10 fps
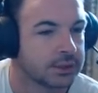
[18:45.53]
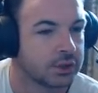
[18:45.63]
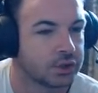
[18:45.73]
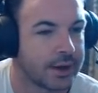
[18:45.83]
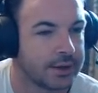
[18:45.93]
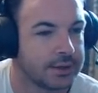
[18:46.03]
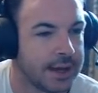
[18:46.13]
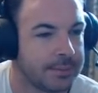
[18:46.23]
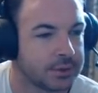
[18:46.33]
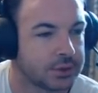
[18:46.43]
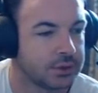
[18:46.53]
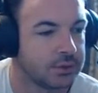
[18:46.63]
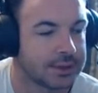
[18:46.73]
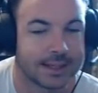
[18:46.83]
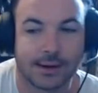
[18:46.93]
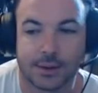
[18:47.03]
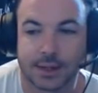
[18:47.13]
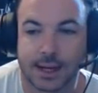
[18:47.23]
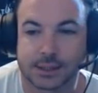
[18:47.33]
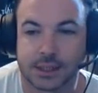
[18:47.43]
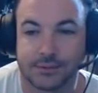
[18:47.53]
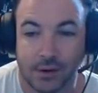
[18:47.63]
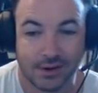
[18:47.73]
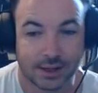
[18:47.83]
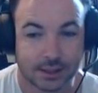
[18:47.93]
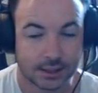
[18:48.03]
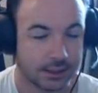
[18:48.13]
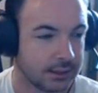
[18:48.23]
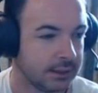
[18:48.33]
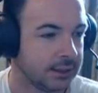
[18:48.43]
So Shrouded able to clear out the Ghazi very luckily,